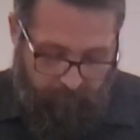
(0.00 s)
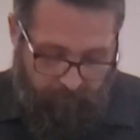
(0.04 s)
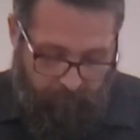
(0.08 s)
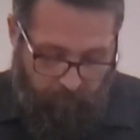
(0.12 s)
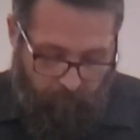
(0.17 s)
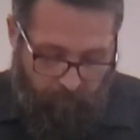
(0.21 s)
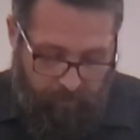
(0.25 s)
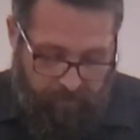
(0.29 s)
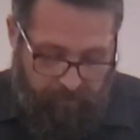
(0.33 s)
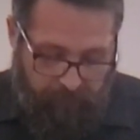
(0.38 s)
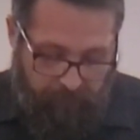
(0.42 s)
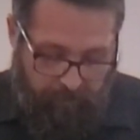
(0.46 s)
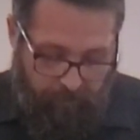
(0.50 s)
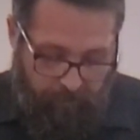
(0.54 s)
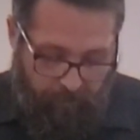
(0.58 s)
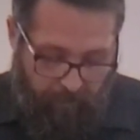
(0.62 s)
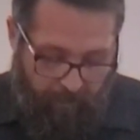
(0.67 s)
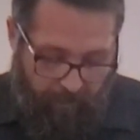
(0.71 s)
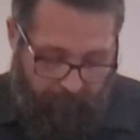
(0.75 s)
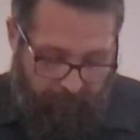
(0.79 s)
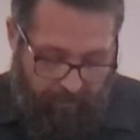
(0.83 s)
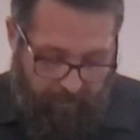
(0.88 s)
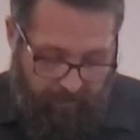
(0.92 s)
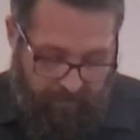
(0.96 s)
Which of you
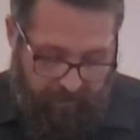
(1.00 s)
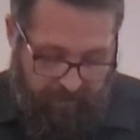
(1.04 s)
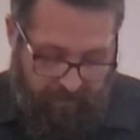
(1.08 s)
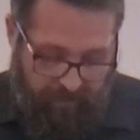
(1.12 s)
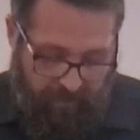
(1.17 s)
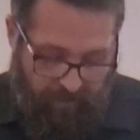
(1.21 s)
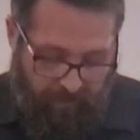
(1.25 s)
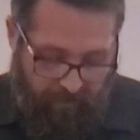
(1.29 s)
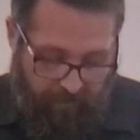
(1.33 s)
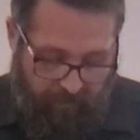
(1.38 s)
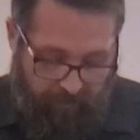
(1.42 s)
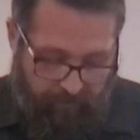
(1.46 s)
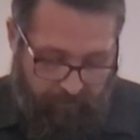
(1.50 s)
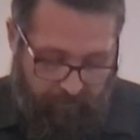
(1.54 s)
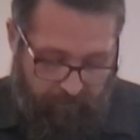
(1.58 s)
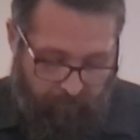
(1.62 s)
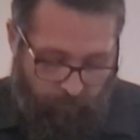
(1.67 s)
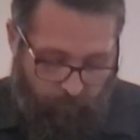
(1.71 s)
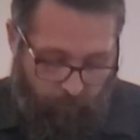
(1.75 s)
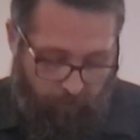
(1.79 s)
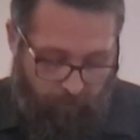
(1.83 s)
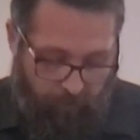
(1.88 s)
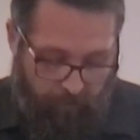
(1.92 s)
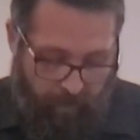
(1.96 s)
having a son
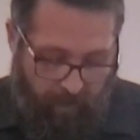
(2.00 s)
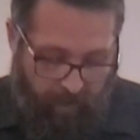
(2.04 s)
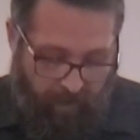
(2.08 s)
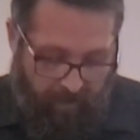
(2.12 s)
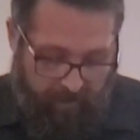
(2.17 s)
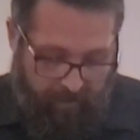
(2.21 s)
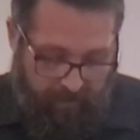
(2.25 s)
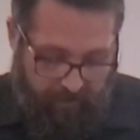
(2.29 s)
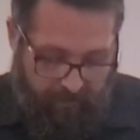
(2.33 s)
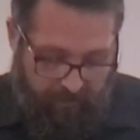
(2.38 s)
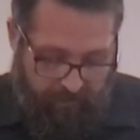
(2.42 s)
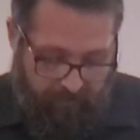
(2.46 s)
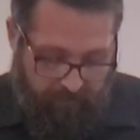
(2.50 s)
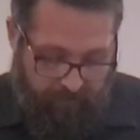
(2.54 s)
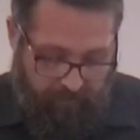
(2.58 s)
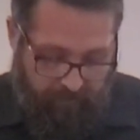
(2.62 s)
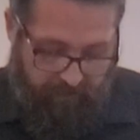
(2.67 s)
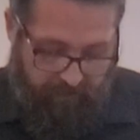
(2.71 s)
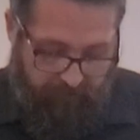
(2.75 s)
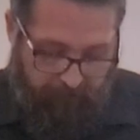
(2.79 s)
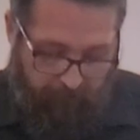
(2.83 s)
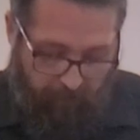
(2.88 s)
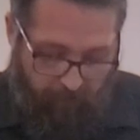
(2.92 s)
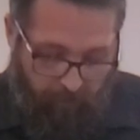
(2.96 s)
or an ox
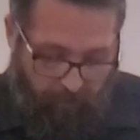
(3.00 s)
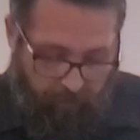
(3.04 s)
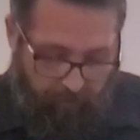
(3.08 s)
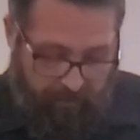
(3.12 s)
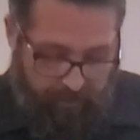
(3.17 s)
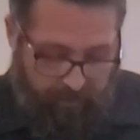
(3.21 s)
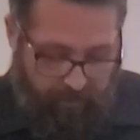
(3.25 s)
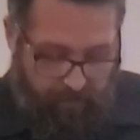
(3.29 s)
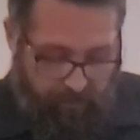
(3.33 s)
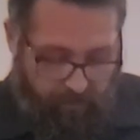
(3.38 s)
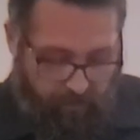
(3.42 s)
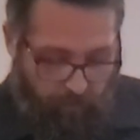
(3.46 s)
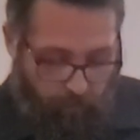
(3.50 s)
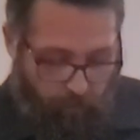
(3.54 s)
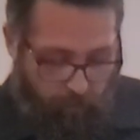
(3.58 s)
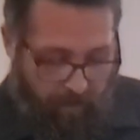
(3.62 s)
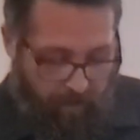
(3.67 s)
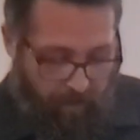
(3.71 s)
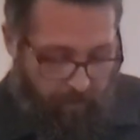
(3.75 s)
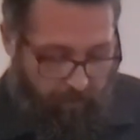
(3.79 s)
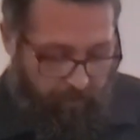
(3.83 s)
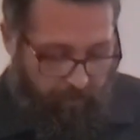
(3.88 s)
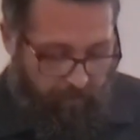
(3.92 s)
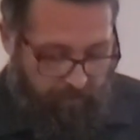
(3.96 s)
fallen into the
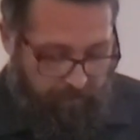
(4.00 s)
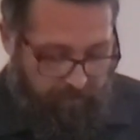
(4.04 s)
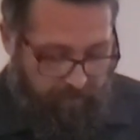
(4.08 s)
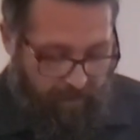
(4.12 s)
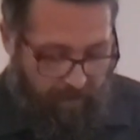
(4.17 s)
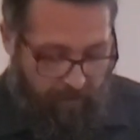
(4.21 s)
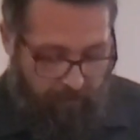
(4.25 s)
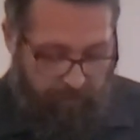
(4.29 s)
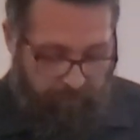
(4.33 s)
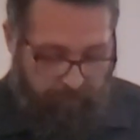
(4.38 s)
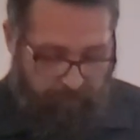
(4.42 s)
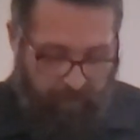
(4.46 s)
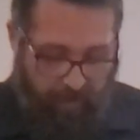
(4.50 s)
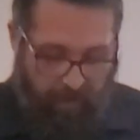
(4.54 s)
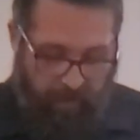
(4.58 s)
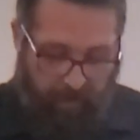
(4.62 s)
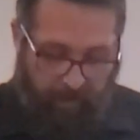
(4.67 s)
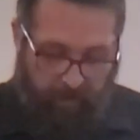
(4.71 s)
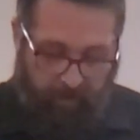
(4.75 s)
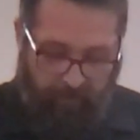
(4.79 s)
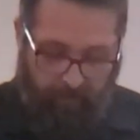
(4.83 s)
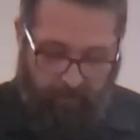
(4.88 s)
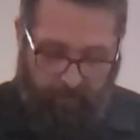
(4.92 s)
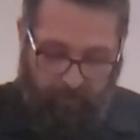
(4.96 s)
well on the Sabbath
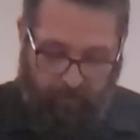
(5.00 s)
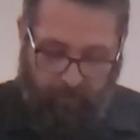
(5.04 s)
day